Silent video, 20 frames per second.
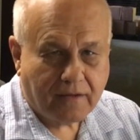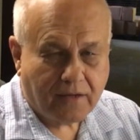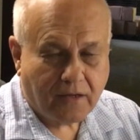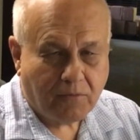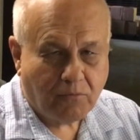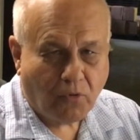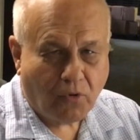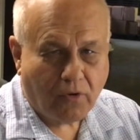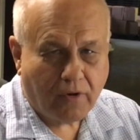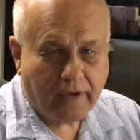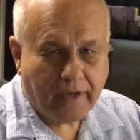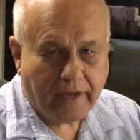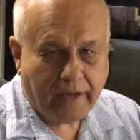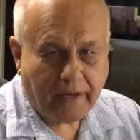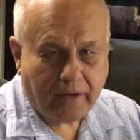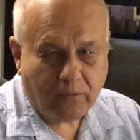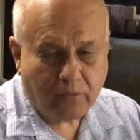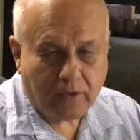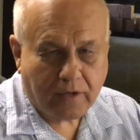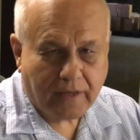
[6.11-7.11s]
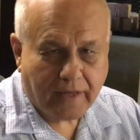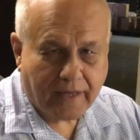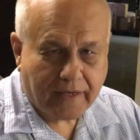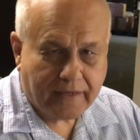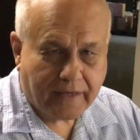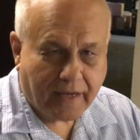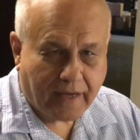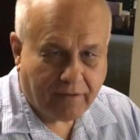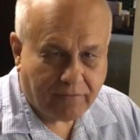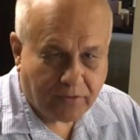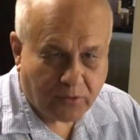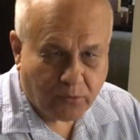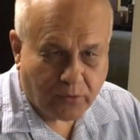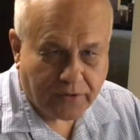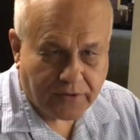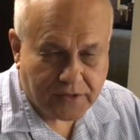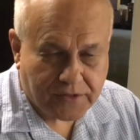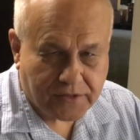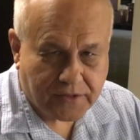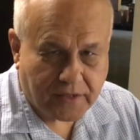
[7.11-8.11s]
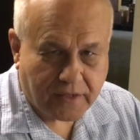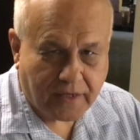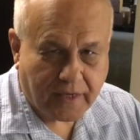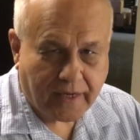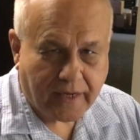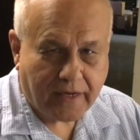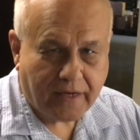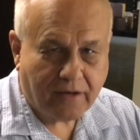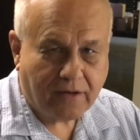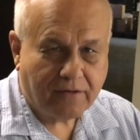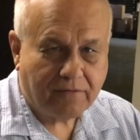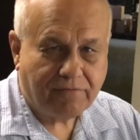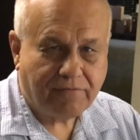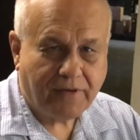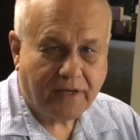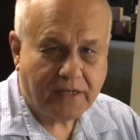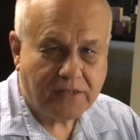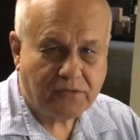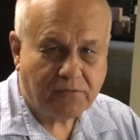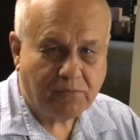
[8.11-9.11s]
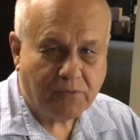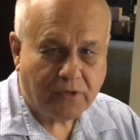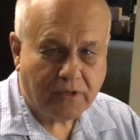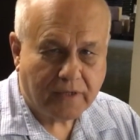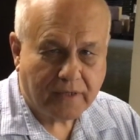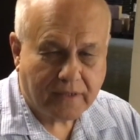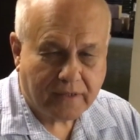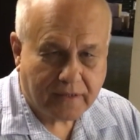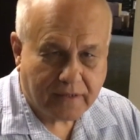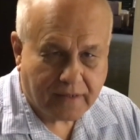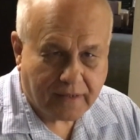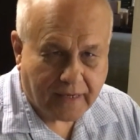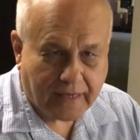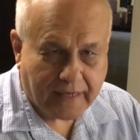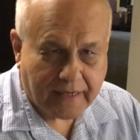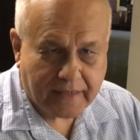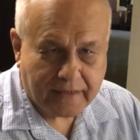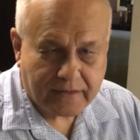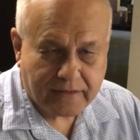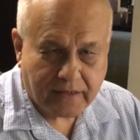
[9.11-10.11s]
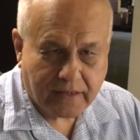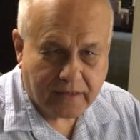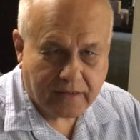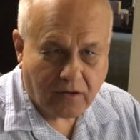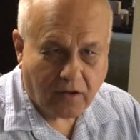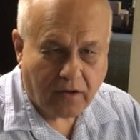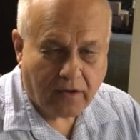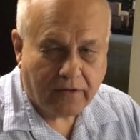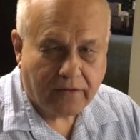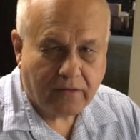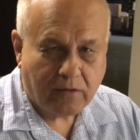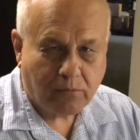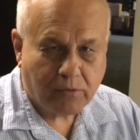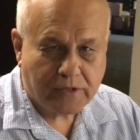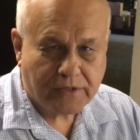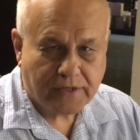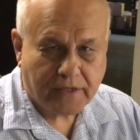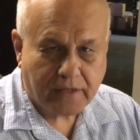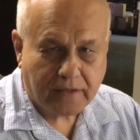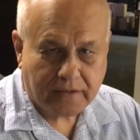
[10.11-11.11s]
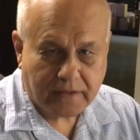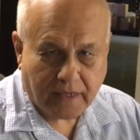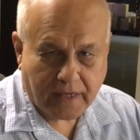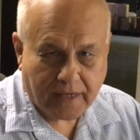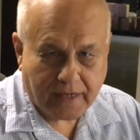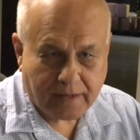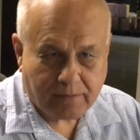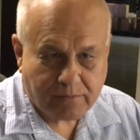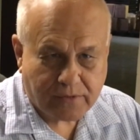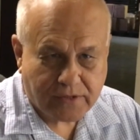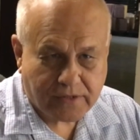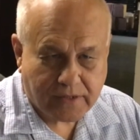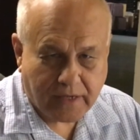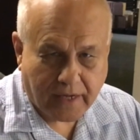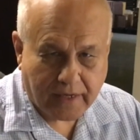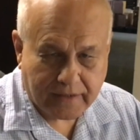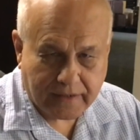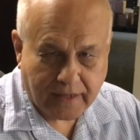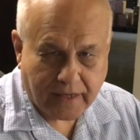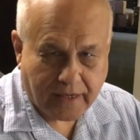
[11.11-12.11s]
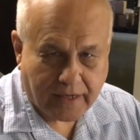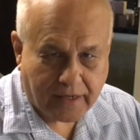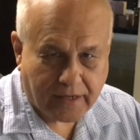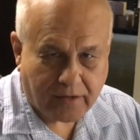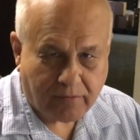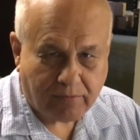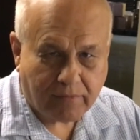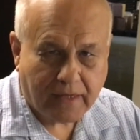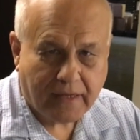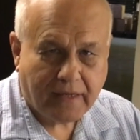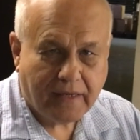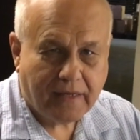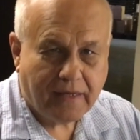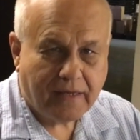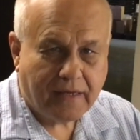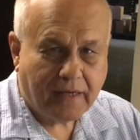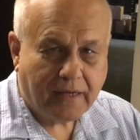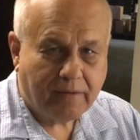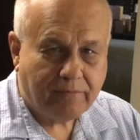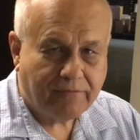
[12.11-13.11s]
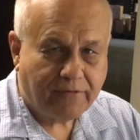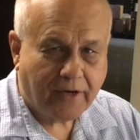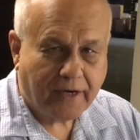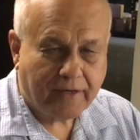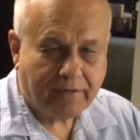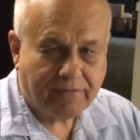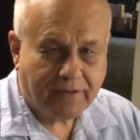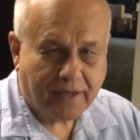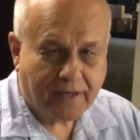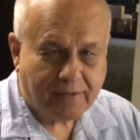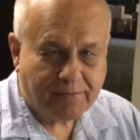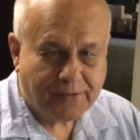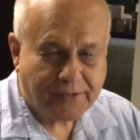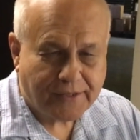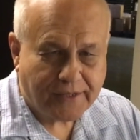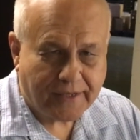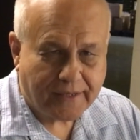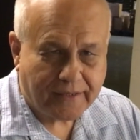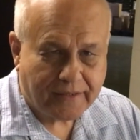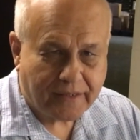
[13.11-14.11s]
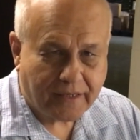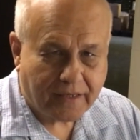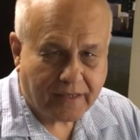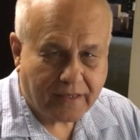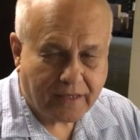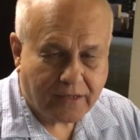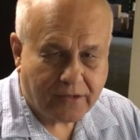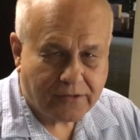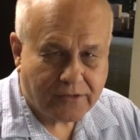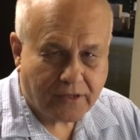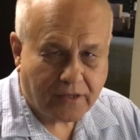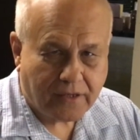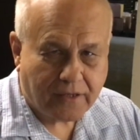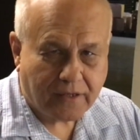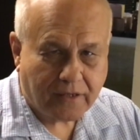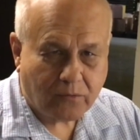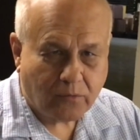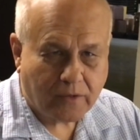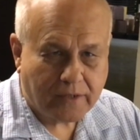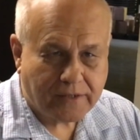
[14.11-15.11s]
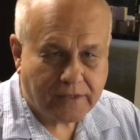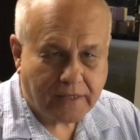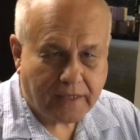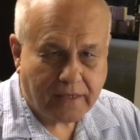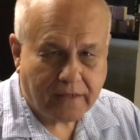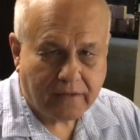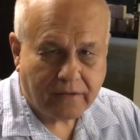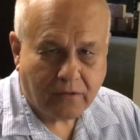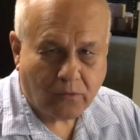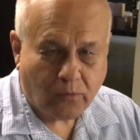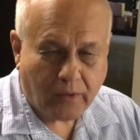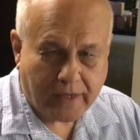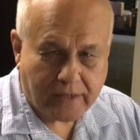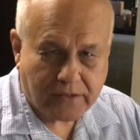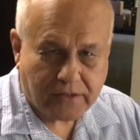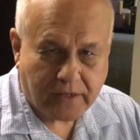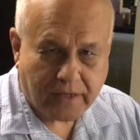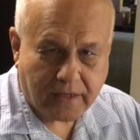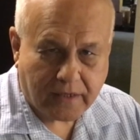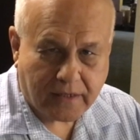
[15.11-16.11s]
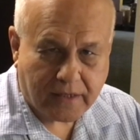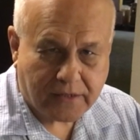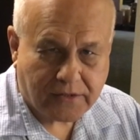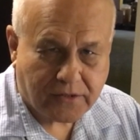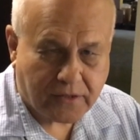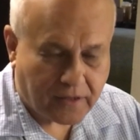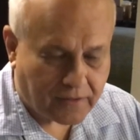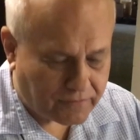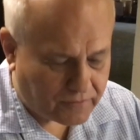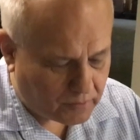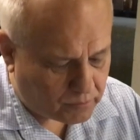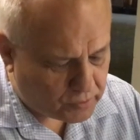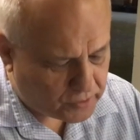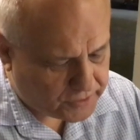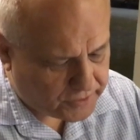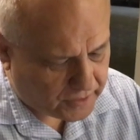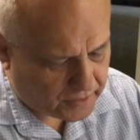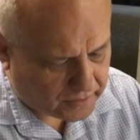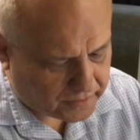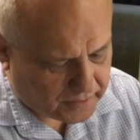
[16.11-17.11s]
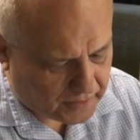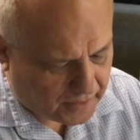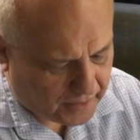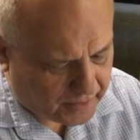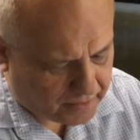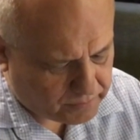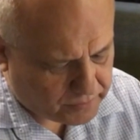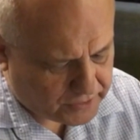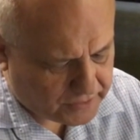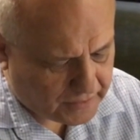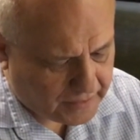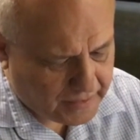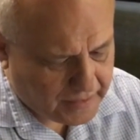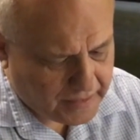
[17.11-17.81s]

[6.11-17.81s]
Good morning. We're glad to have you with us today on Facebook and on thebraziltimes.com. I'm Frank Phillips, and here's a look at what's in the Wednesday edition of the Brazil Times.